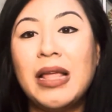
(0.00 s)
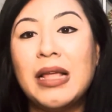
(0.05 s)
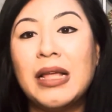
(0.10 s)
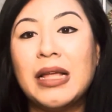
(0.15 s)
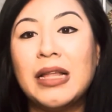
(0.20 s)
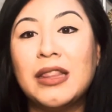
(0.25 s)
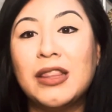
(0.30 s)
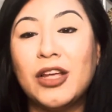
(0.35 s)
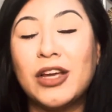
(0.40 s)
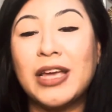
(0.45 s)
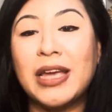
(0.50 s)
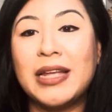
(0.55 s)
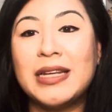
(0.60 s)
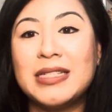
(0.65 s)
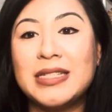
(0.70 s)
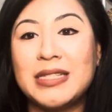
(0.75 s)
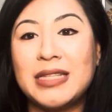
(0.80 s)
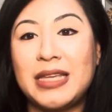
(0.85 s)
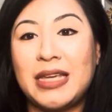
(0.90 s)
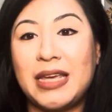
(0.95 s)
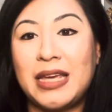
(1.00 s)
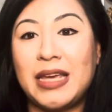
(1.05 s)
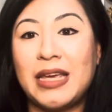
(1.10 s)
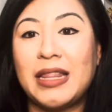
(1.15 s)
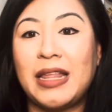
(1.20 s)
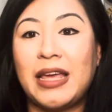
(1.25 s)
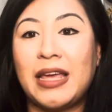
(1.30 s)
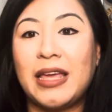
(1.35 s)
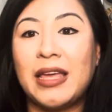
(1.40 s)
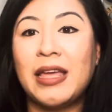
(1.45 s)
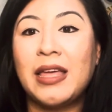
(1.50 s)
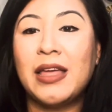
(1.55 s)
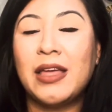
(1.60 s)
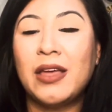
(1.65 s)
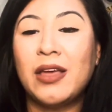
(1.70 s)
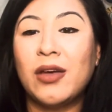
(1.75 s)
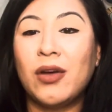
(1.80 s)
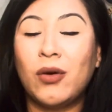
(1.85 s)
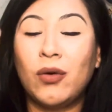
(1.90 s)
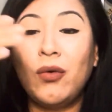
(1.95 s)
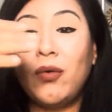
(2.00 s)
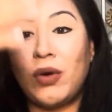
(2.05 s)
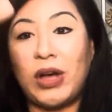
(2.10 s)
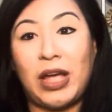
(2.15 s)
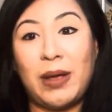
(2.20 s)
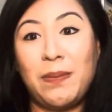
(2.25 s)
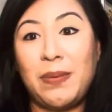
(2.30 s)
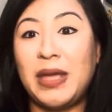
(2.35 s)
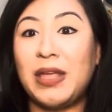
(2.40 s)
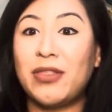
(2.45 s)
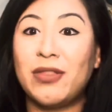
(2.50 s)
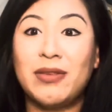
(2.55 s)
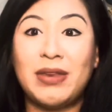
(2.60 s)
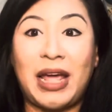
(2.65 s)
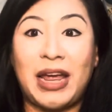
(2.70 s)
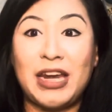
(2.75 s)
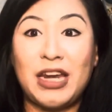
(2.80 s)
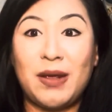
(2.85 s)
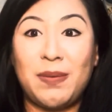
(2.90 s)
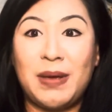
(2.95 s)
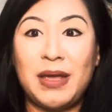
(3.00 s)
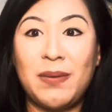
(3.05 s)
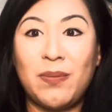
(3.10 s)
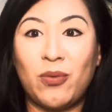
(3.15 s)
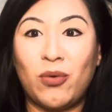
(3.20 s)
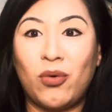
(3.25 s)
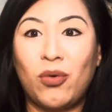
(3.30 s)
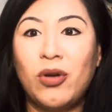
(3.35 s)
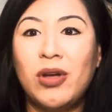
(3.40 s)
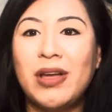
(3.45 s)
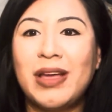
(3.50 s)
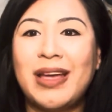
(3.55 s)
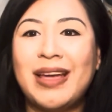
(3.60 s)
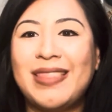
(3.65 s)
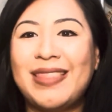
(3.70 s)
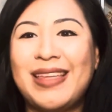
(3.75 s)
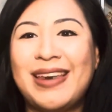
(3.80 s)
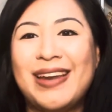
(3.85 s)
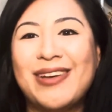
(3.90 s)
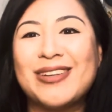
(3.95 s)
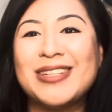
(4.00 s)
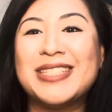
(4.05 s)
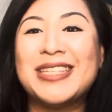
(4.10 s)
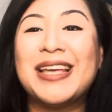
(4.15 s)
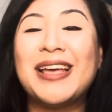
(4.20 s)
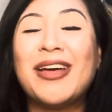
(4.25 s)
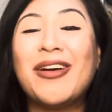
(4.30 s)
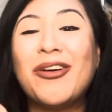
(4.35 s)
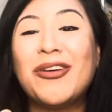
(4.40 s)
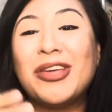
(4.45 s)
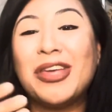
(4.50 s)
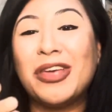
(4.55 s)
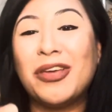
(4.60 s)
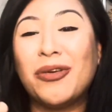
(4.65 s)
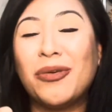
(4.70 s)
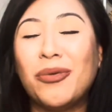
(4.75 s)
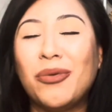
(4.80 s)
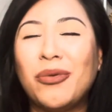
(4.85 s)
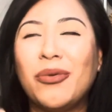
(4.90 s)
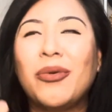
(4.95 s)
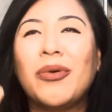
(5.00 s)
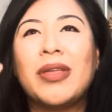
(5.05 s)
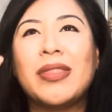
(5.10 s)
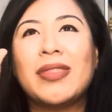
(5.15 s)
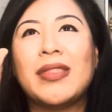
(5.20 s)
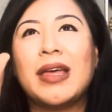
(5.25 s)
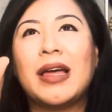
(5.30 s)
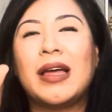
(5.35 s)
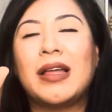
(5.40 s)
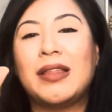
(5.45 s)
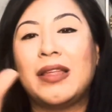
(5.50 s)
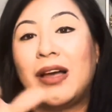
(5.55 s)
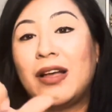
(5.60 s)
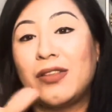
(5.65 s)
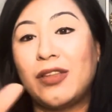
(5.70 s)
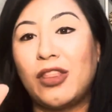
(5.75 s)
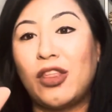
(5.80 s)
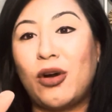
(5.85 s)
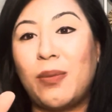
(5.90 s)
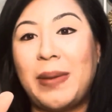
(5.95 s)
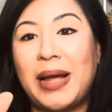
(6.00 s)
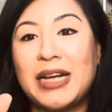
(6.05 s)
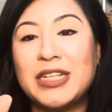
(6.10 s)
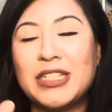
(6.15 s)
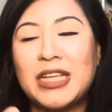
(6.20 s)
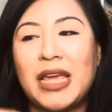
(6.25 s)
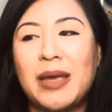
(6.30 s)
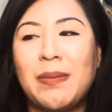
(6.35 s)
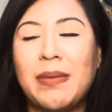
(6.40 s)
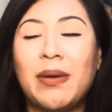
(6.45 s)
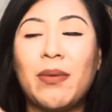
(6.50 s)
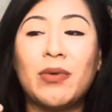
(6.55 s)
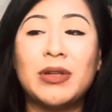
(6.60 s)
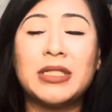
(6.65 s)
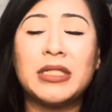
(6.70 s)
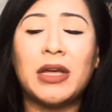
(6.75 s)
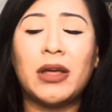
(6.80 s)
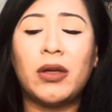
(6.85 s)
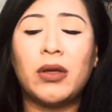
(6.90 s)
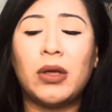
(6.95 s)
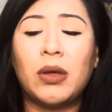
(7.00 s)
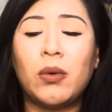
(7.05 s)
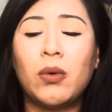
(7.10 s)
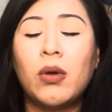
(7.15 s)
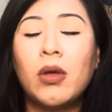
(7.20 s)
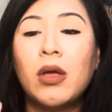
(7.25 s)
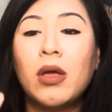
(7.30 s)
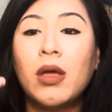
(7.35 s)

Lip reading: look and see like, oh, I beat 90 people, and then it'll tell you on the little match game, it will tell you,